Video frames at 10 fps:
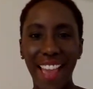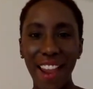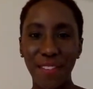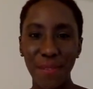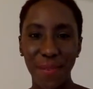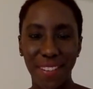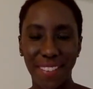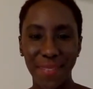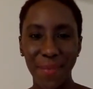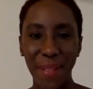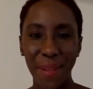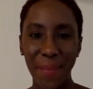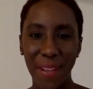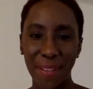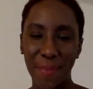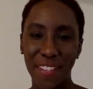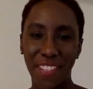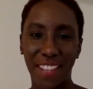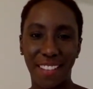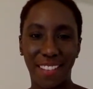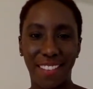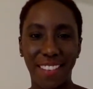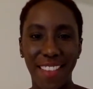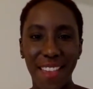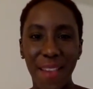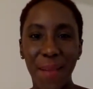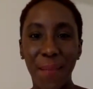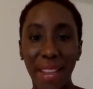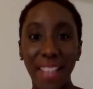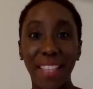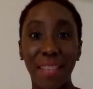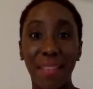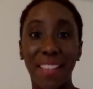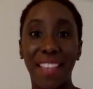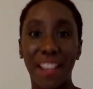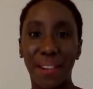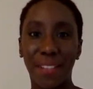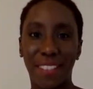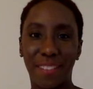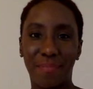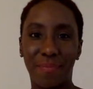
Hi everyone, welcome back to my channel. My name is Carolyn.